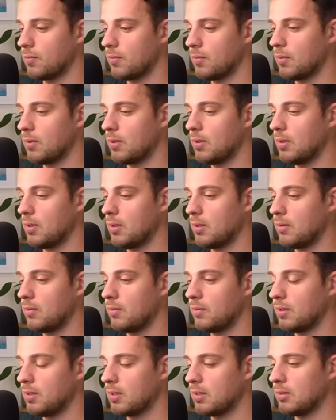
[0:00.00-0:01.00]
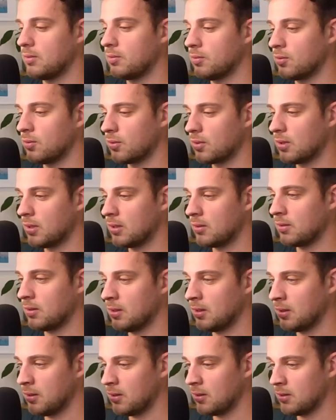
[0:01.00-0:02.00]
I think I need to go king
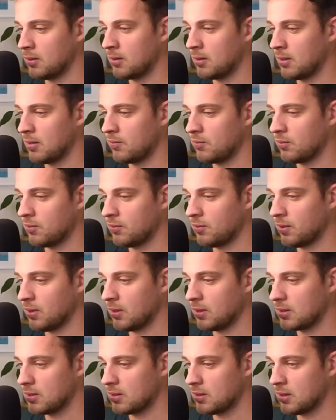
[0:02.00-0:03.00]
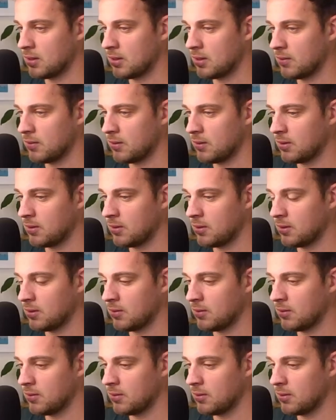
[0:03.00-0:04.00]
there, and then after takes, knight there, knight
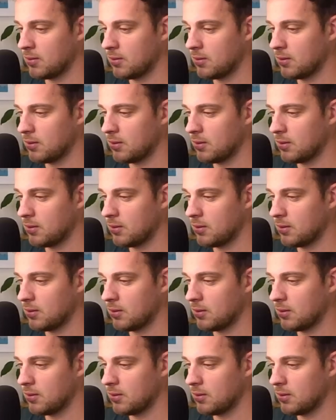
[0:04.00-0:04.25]
there.